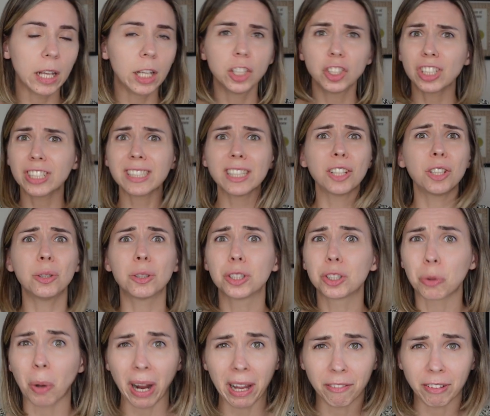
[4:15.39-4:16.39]
Just like you're
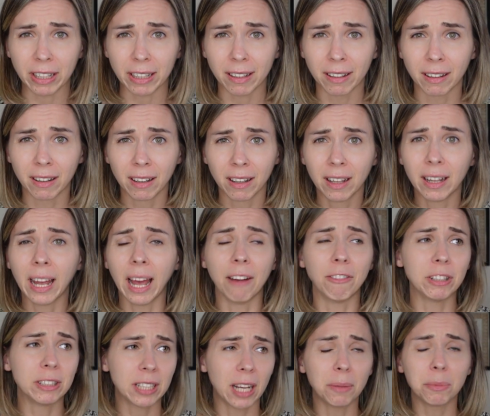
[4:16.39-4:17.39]
driving.
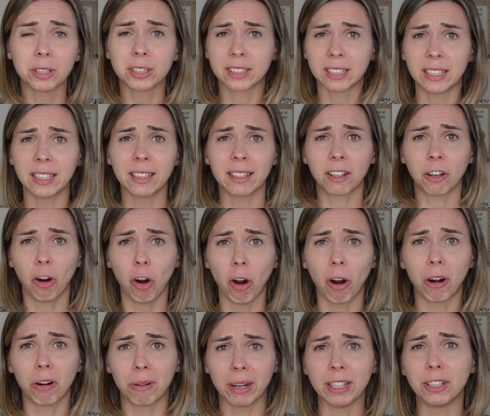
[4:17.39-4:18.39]
Every time you sit in the
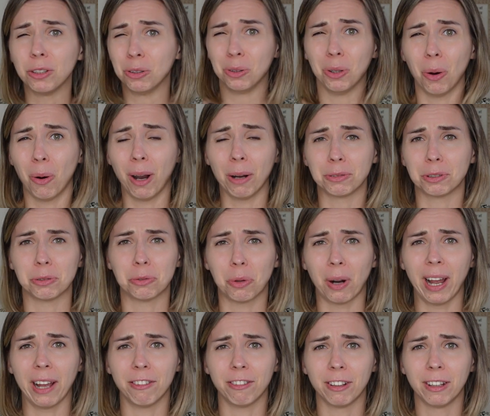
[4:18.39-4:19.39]
car, right, you know how to
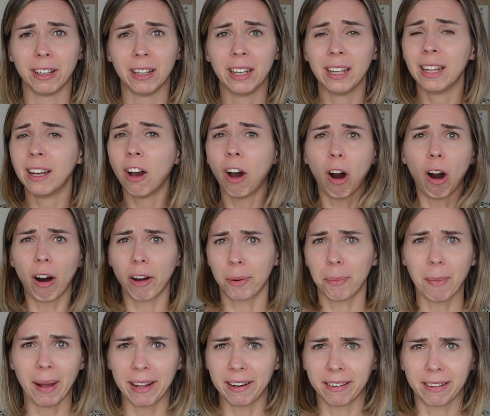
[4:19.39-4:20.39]
drive.
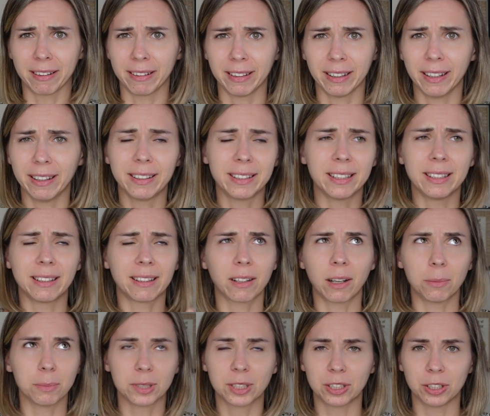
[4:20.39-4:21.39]
Automatically, it, it
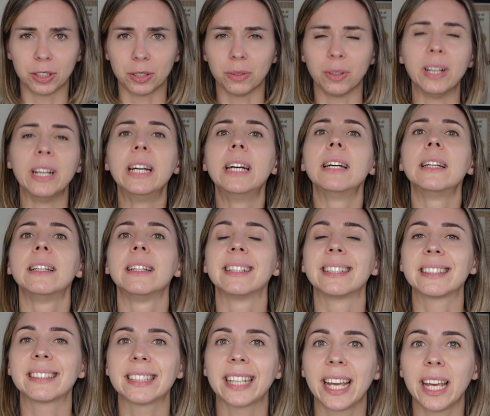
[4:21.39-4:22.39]
comes to you. The
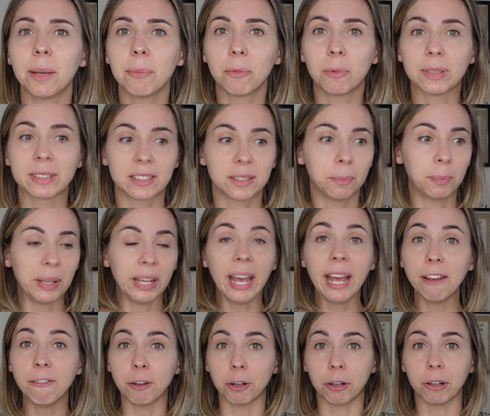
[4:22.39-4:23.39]
same with the
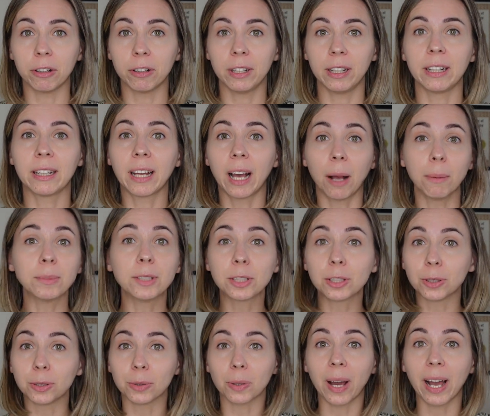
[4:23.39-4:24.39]
behavior. It comes
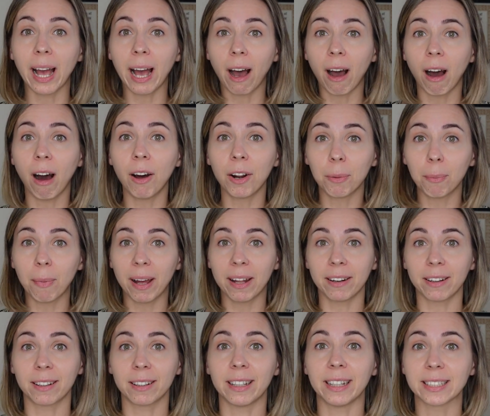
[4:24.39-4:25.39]
to you
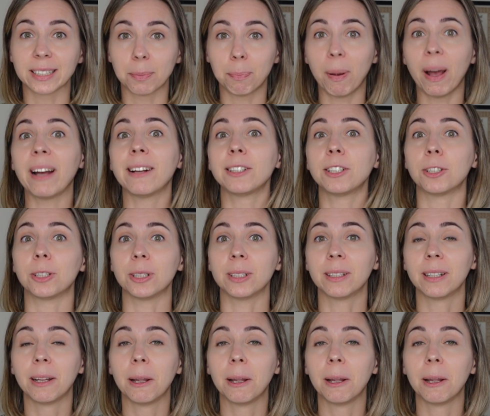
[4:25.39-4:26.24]
automatically as a pattern.